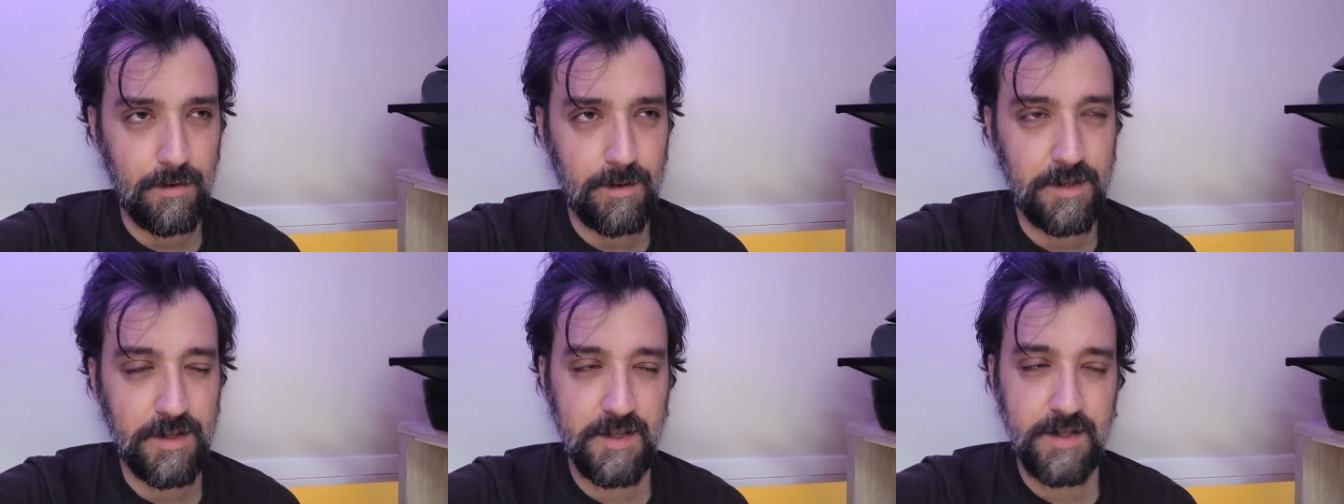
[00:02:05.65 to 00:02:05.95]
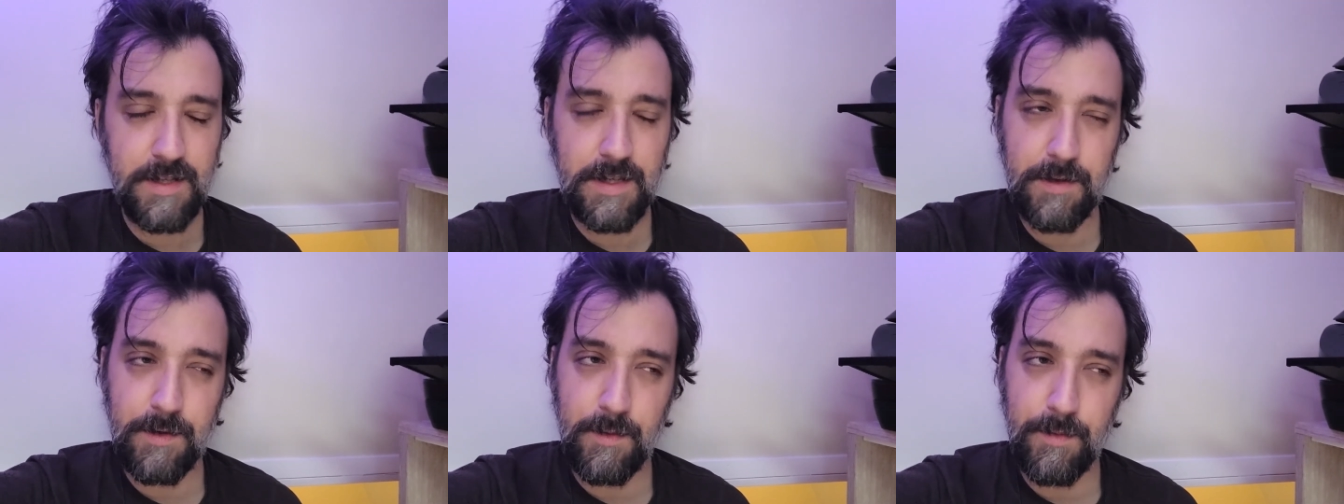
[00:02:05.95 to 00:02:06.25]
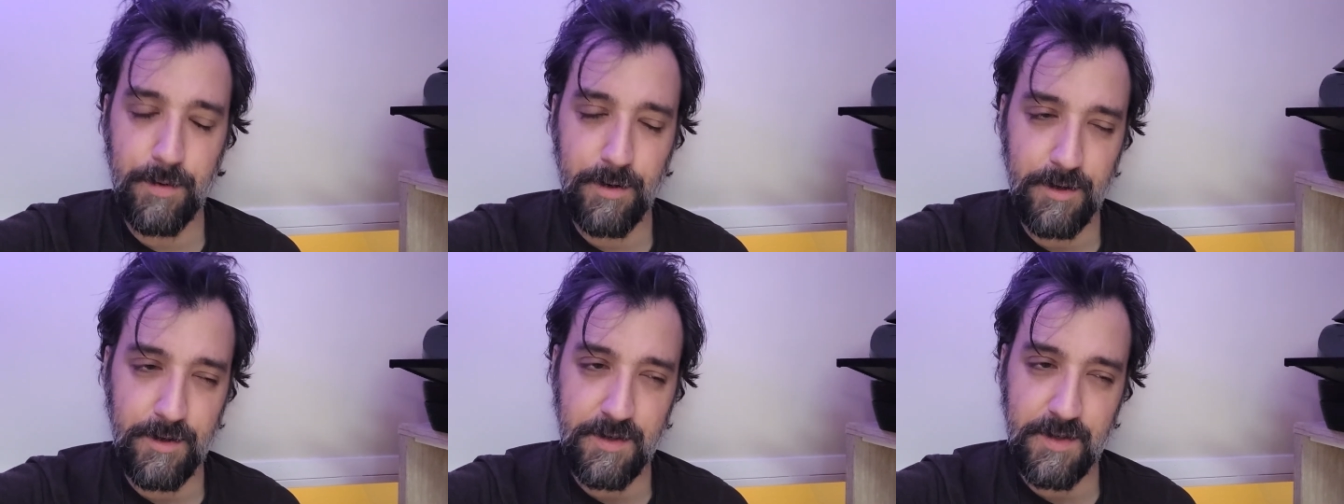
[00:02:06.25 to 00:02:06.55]
or it's
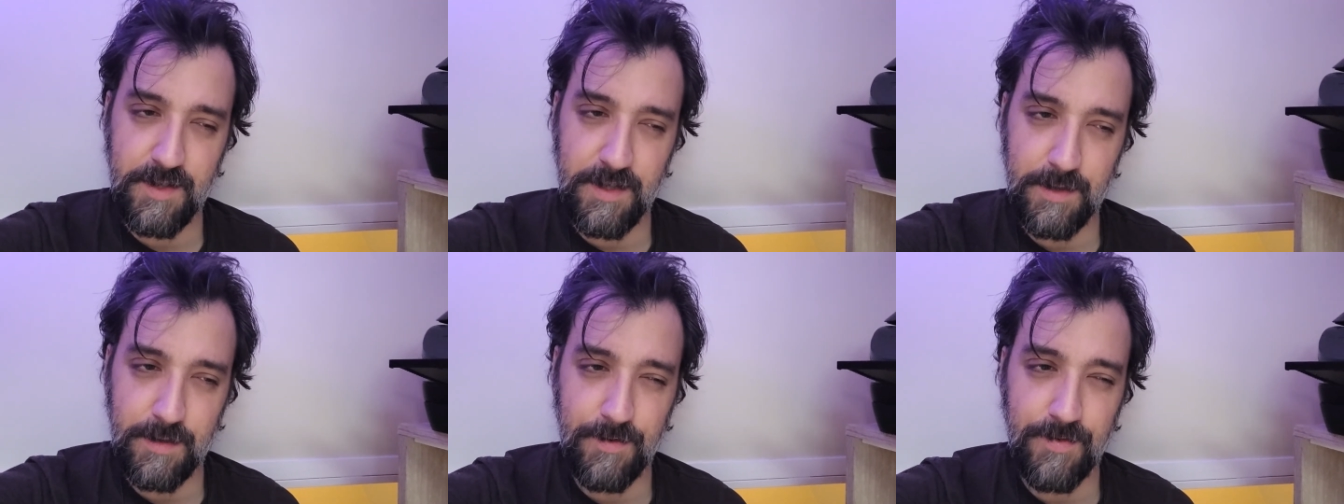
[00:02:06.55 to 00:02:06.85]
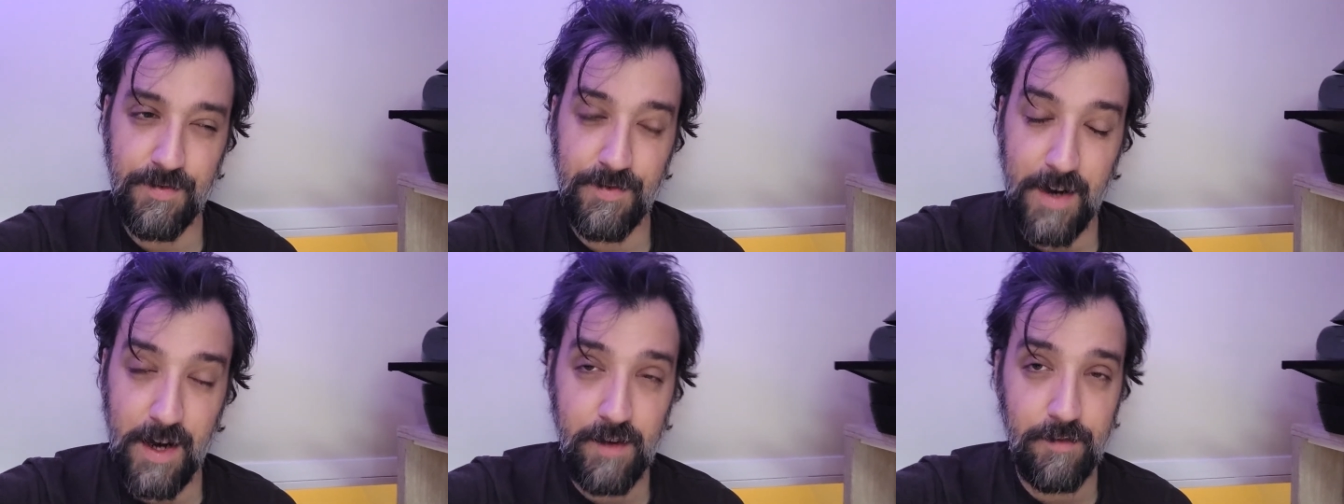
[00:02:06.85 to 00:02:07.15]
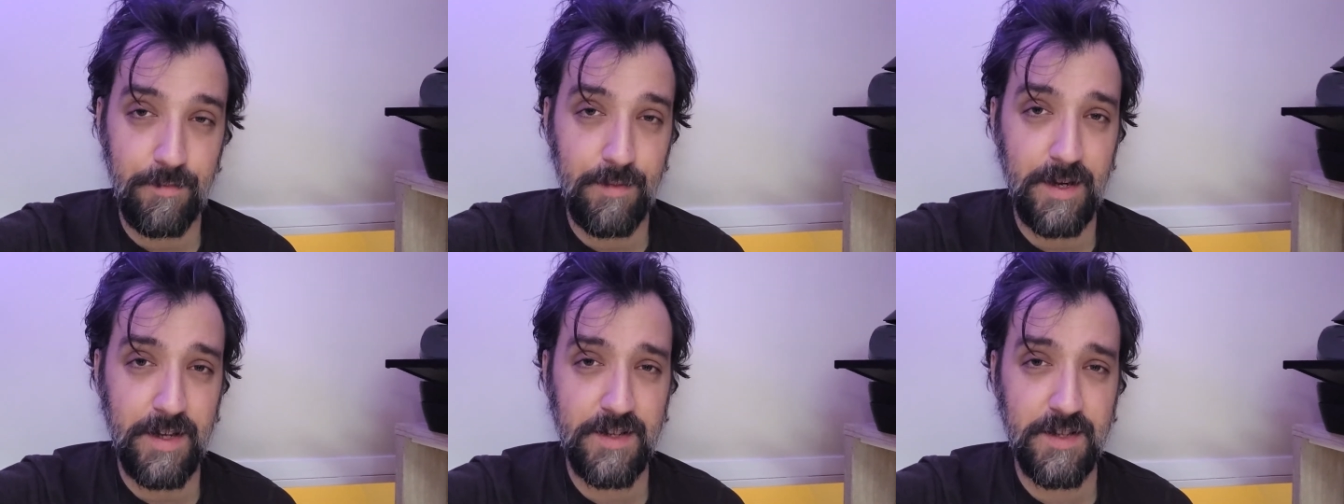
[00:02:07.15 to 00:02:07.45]
zero point zero
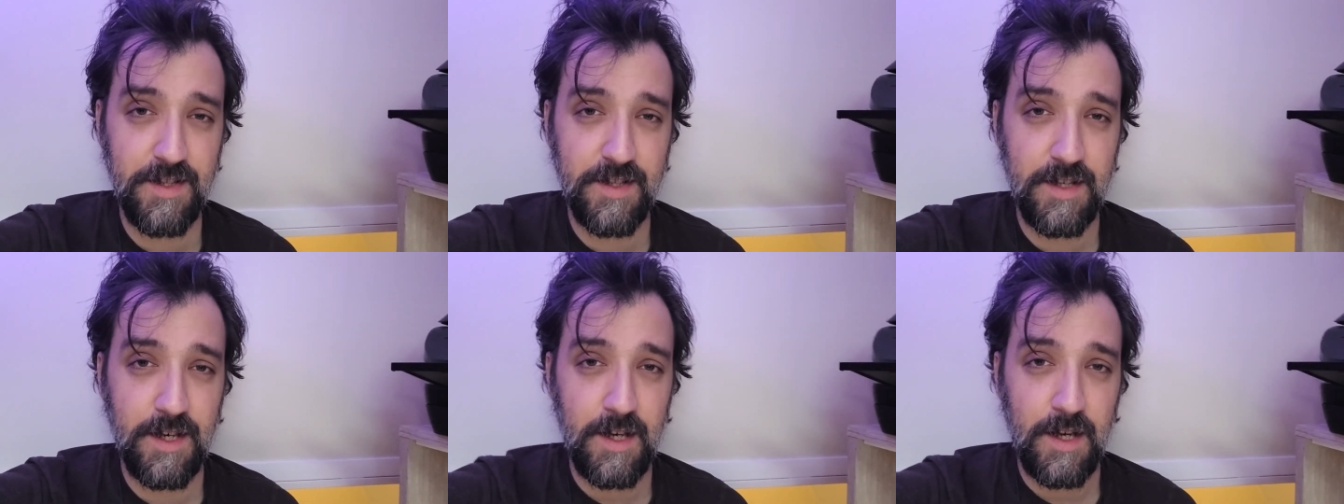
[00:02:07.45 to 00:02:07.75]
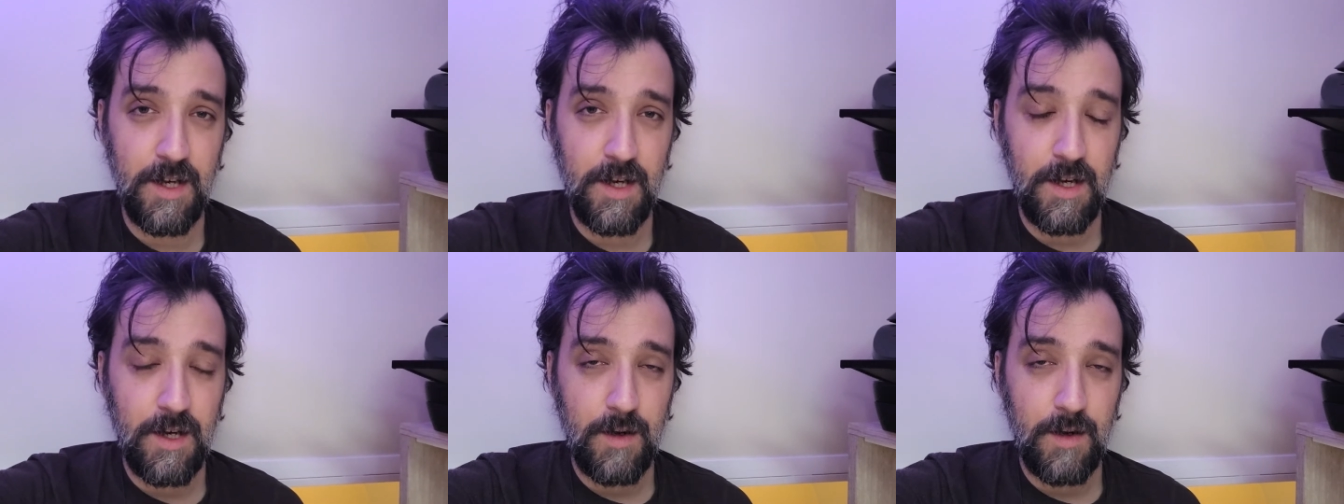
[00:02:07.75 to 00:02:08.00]
five bits,